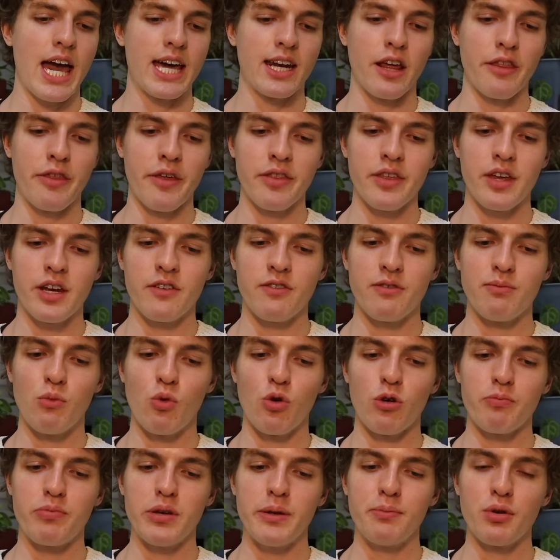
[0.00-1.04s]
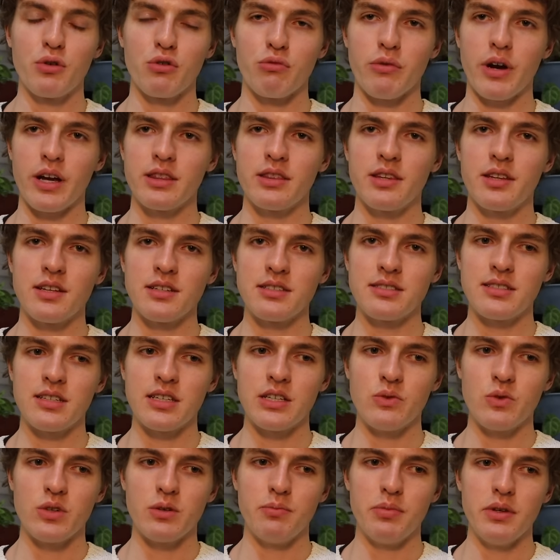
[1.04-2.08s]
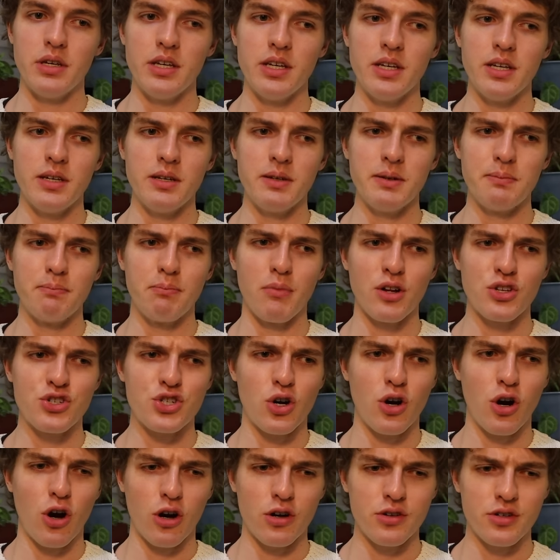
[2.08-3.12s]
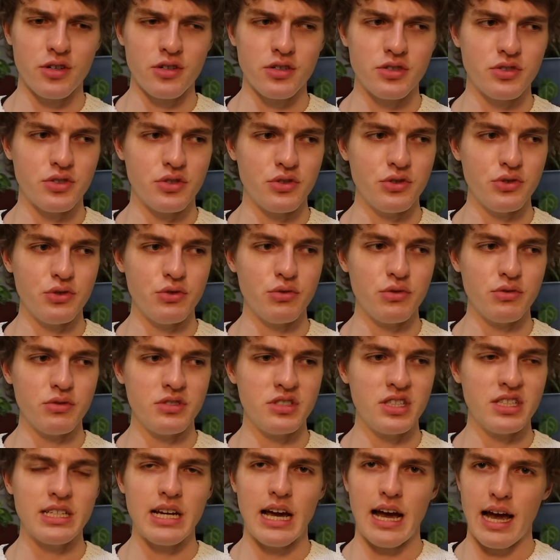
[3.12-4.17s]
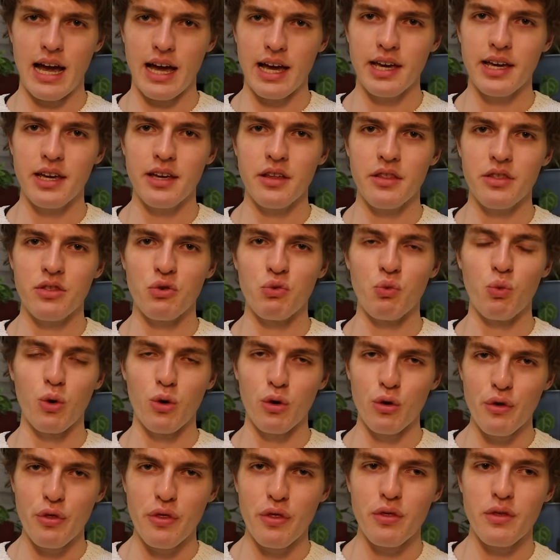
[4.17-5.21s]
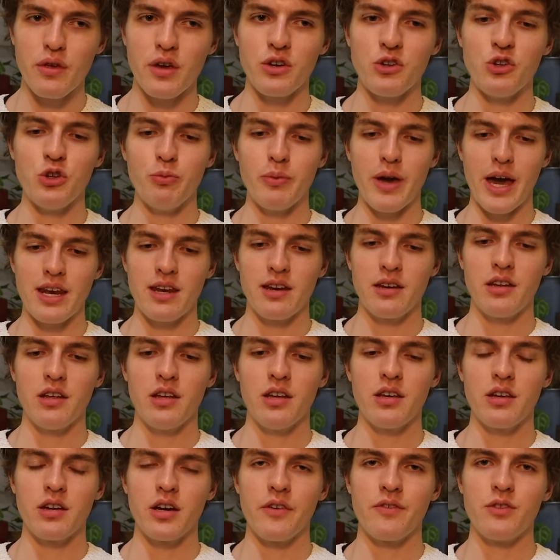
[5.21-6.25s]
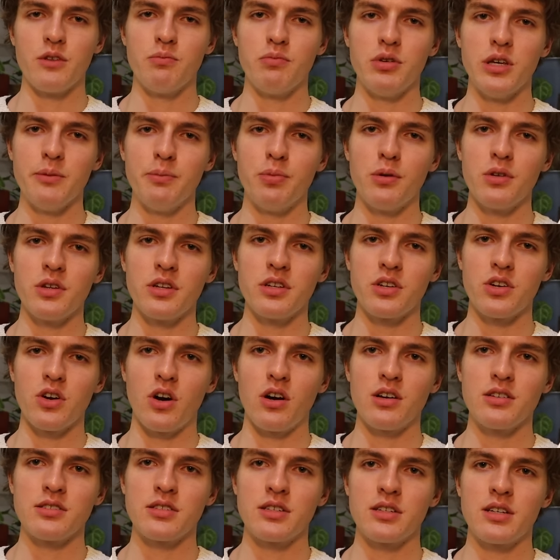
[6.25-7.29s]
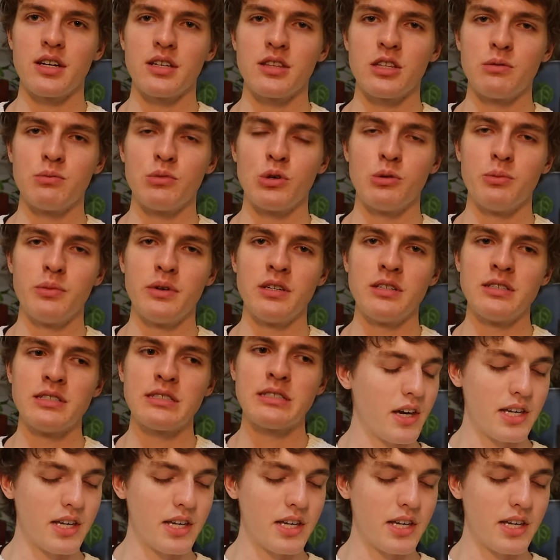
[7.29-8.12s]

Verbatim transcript: and I think that if more people read this, it would be much harder to deny the worth and humanity of the people in Gaza at the moment.